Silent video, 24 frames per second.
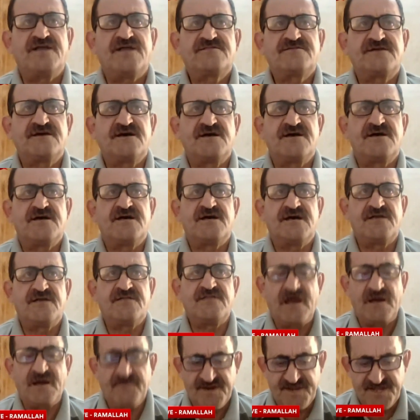the
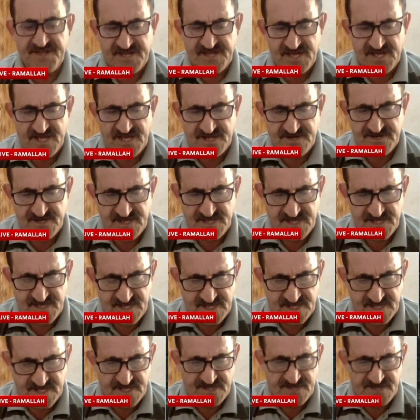American
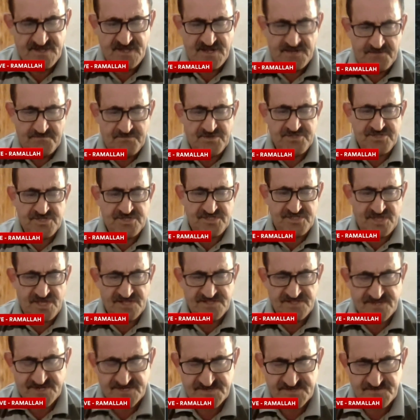
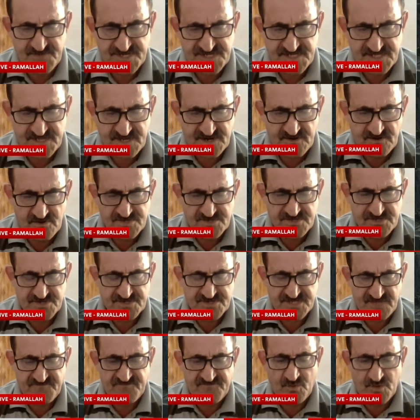mediators, Mr. also
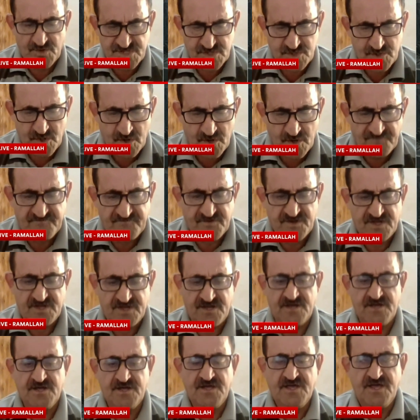Steve Witkoff,
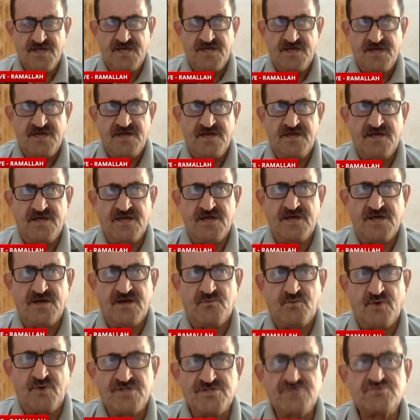
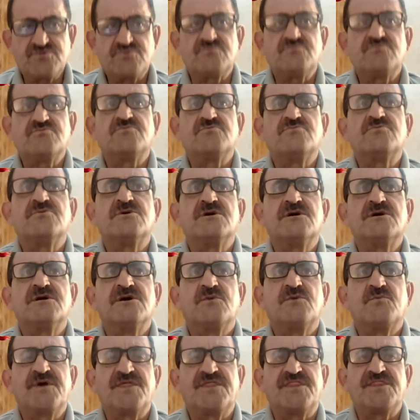went to
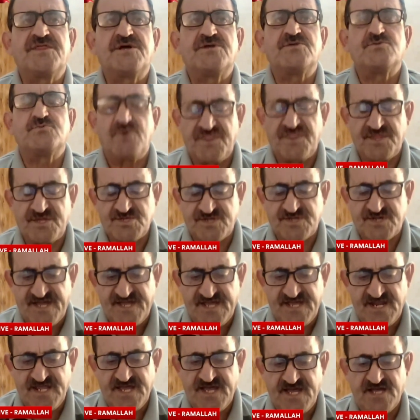with
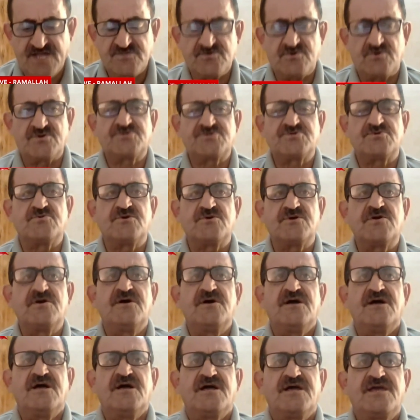Israeli, and also
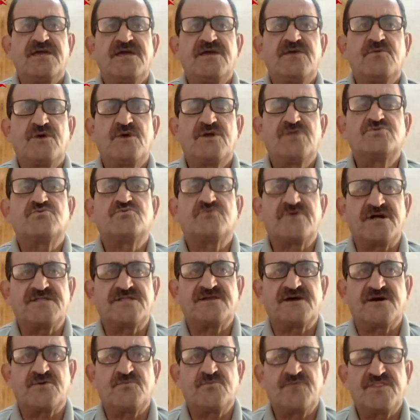he went to
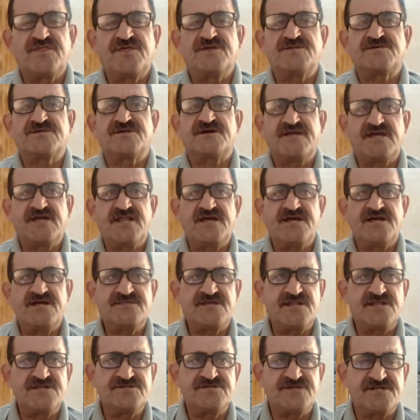Qatar with the Israeli
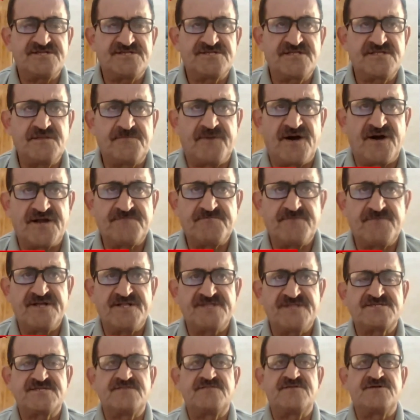intelligence
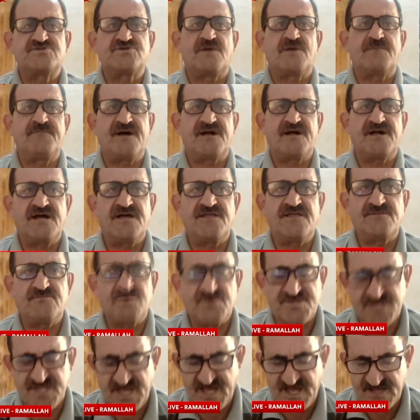departments, the Shabak and the
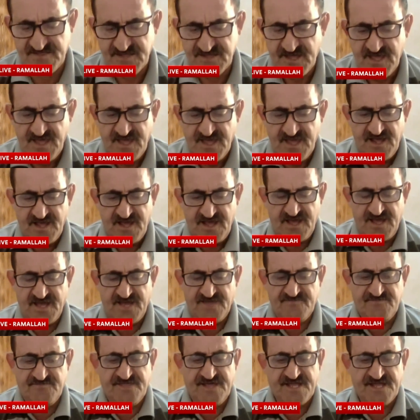Mossad,
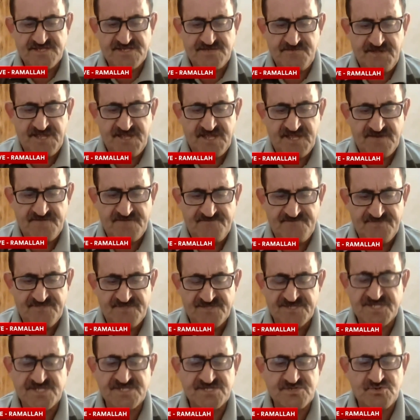and that's mean this
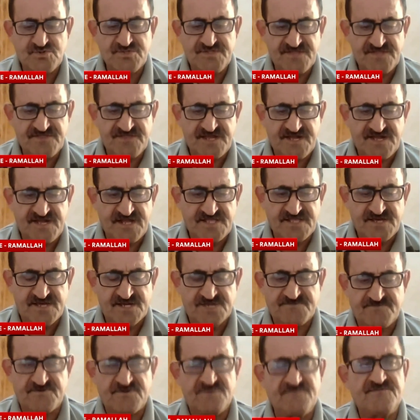is good indicators
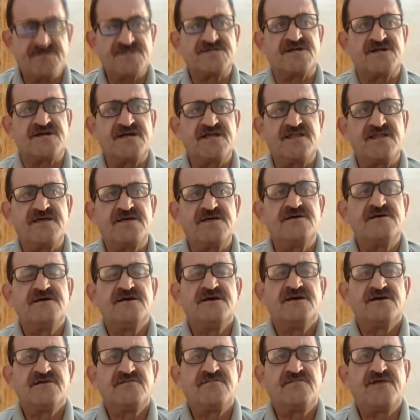from the Israeli
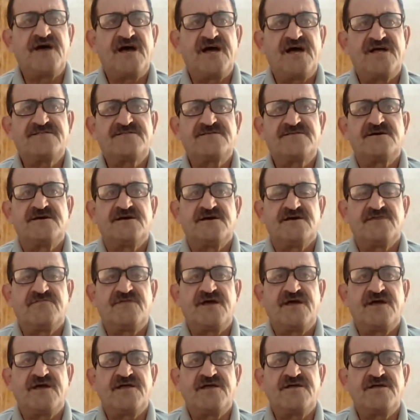that
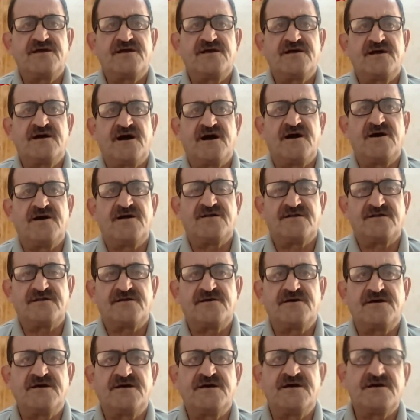they are
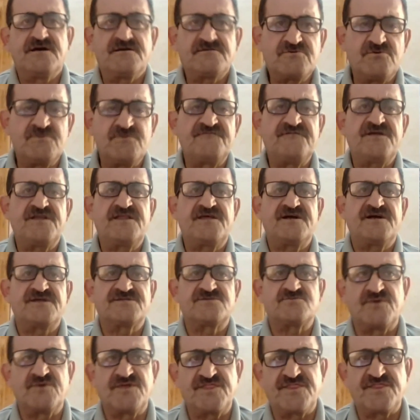convenienced
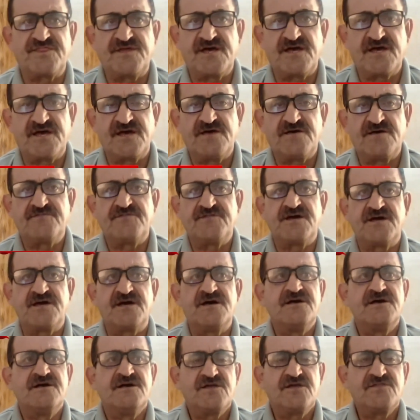with the
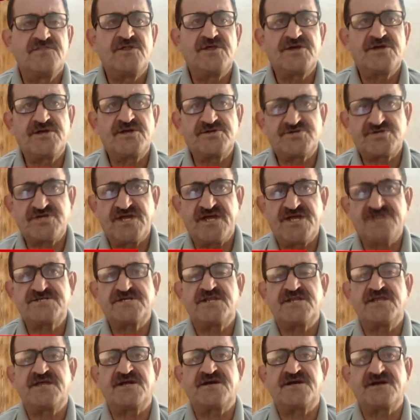negotiation
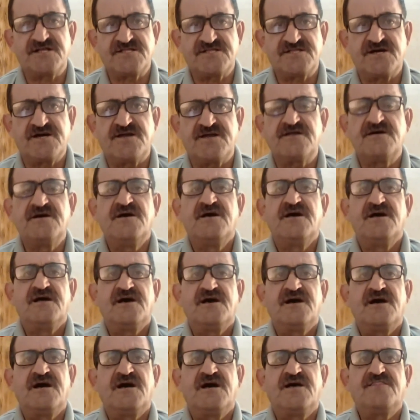in Qatar,
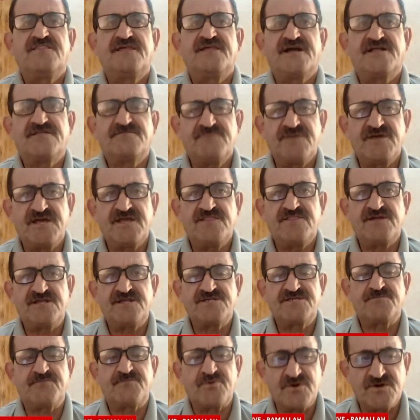and that means there is a
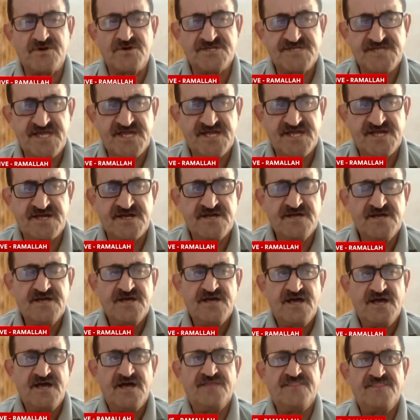progressing,
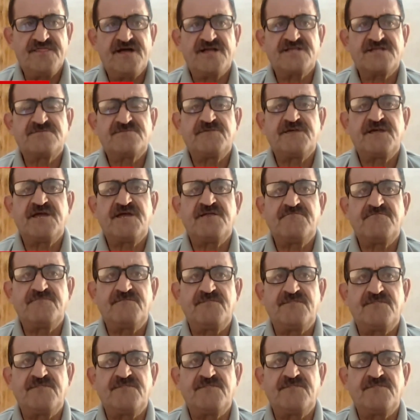and that means